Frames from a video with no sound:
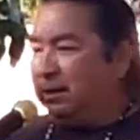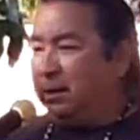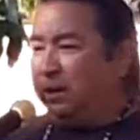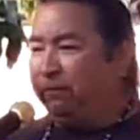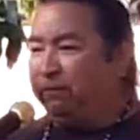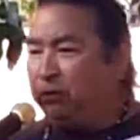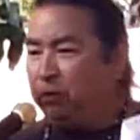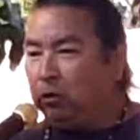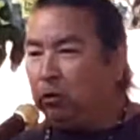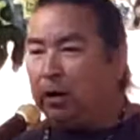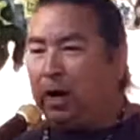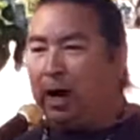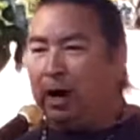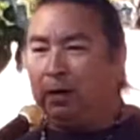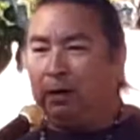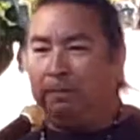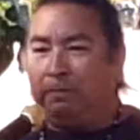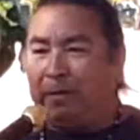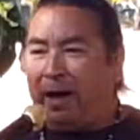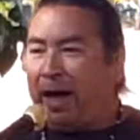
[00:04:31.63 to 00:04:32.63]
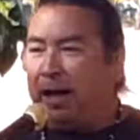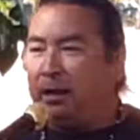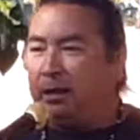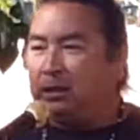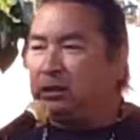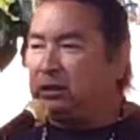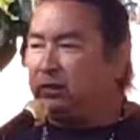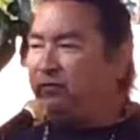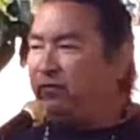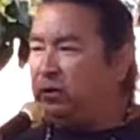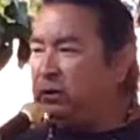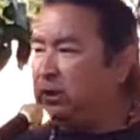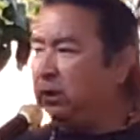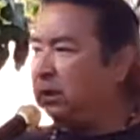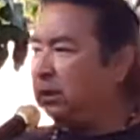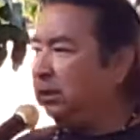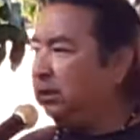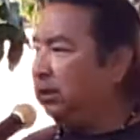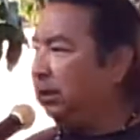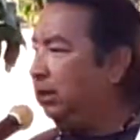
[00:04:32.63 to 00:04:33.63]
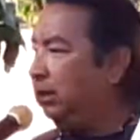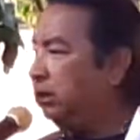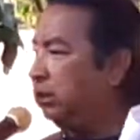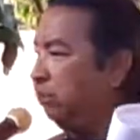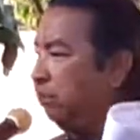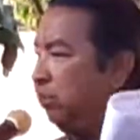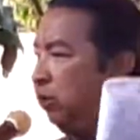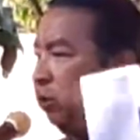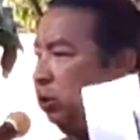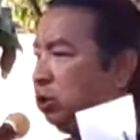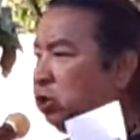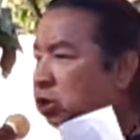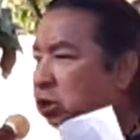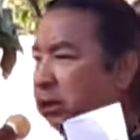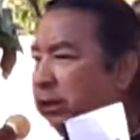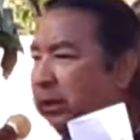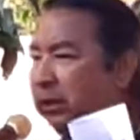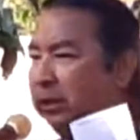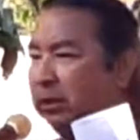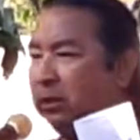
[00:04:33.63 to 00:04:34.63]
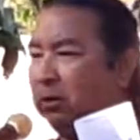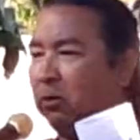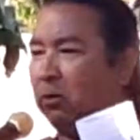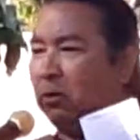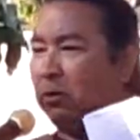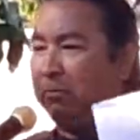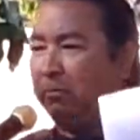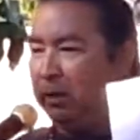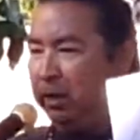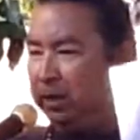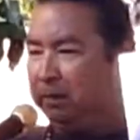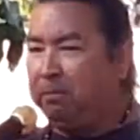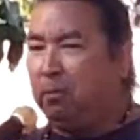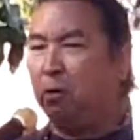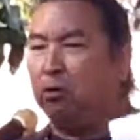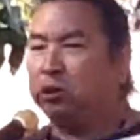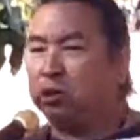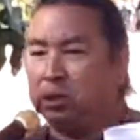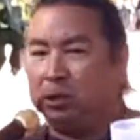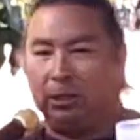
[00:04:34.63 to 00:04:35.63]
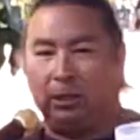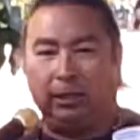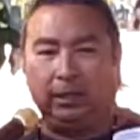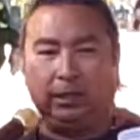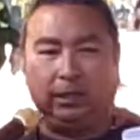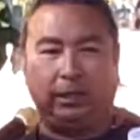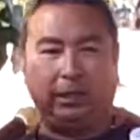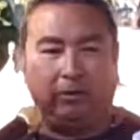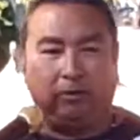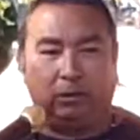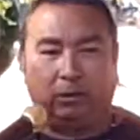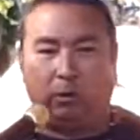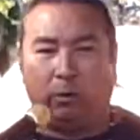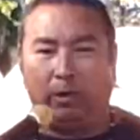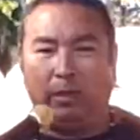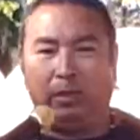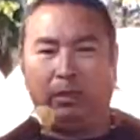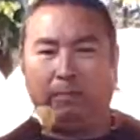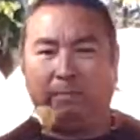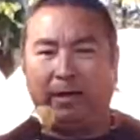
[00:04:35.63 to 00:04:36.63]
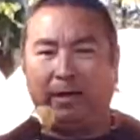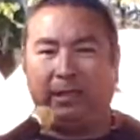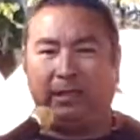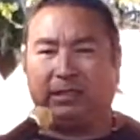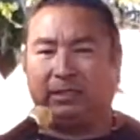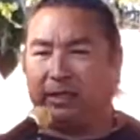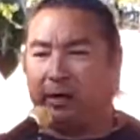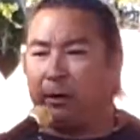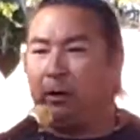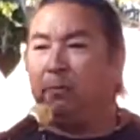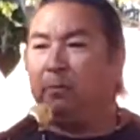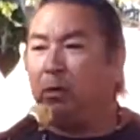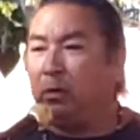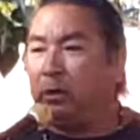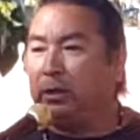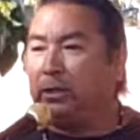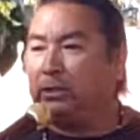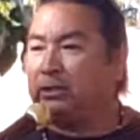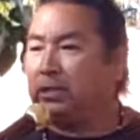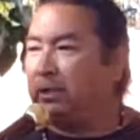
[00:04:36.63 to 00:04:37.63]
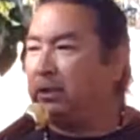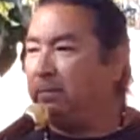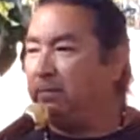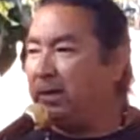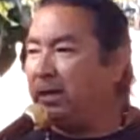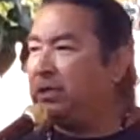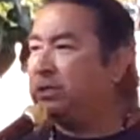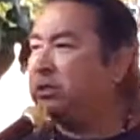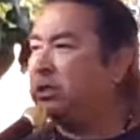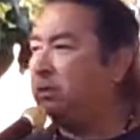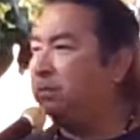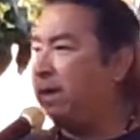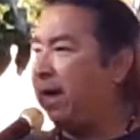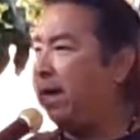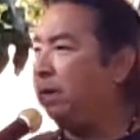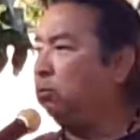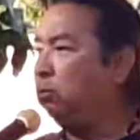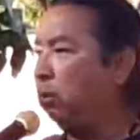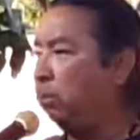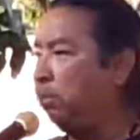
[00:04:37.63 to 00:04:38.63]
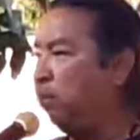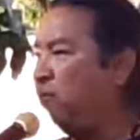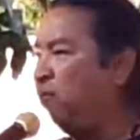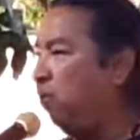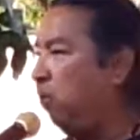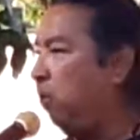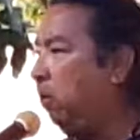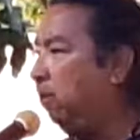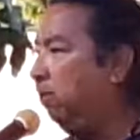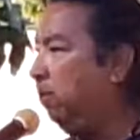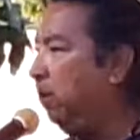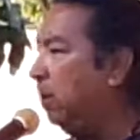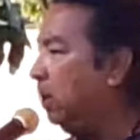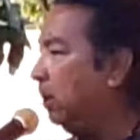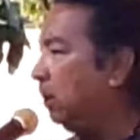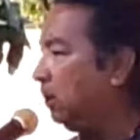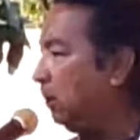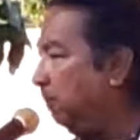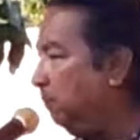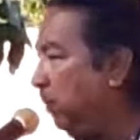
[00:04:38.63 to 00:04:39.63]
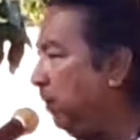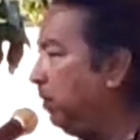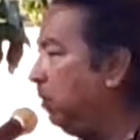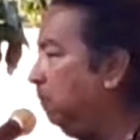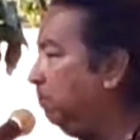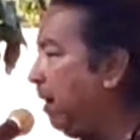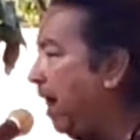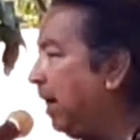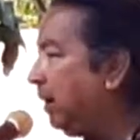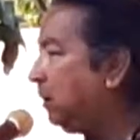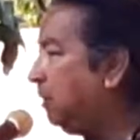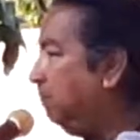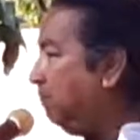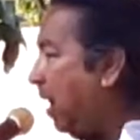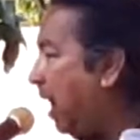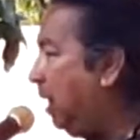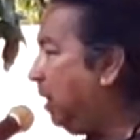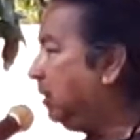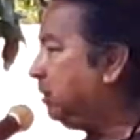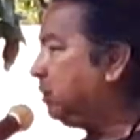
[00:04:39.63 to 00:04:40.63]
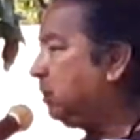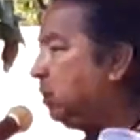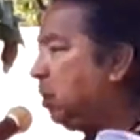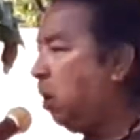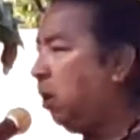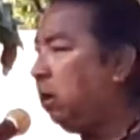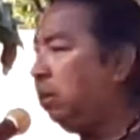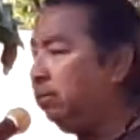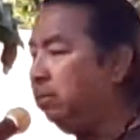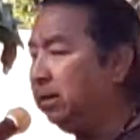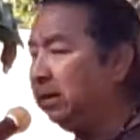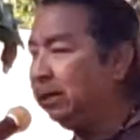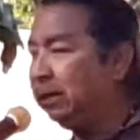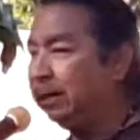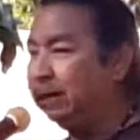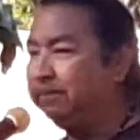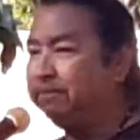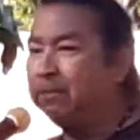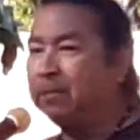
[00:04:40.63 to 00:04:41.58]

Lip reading: if you're out of balance physically, spiritually, or emotionally, it was one of the many ceremonies that the medicine man would perform to bring you back to balance and harmony.